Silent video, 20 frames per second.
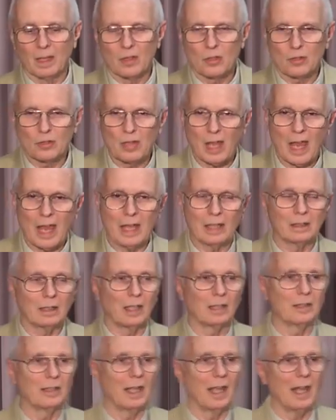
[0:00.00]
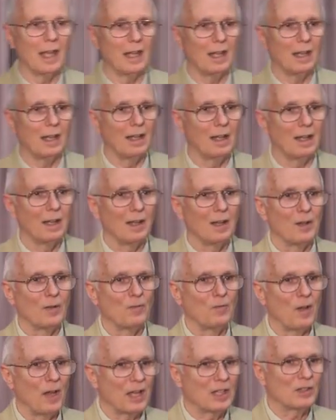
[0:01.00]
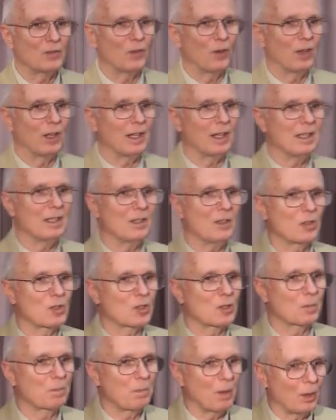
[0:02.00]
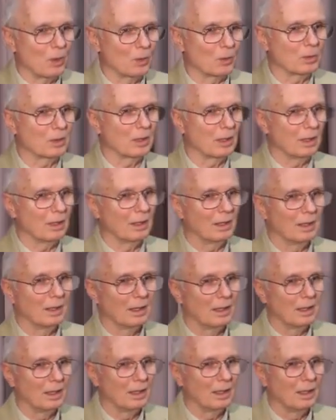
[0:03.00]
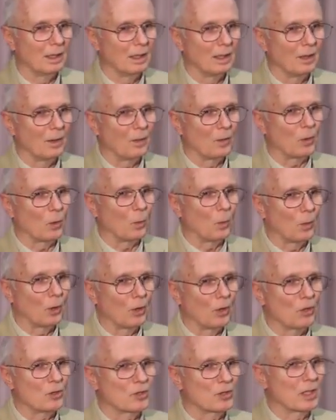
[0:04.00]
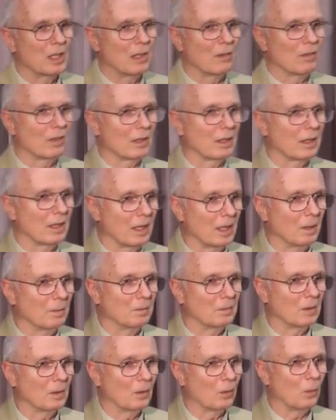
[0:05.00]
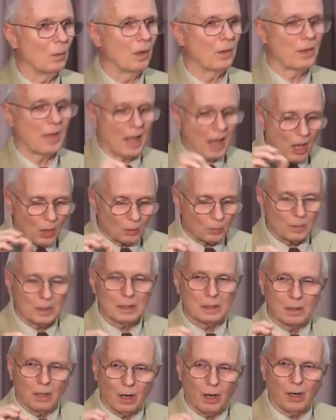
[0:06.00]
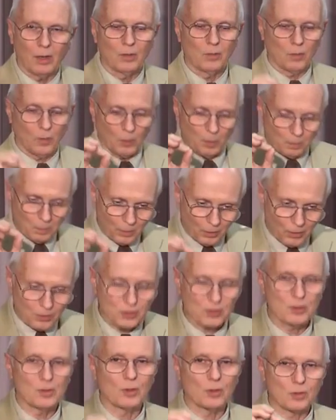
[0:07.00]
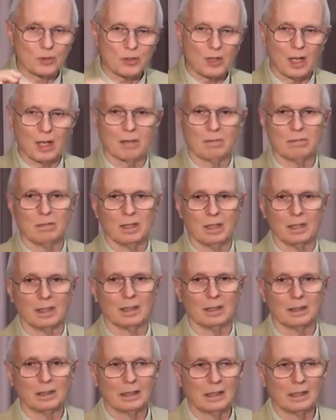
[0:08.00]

saying that they faithfully spoke the words given them without regard for personal safety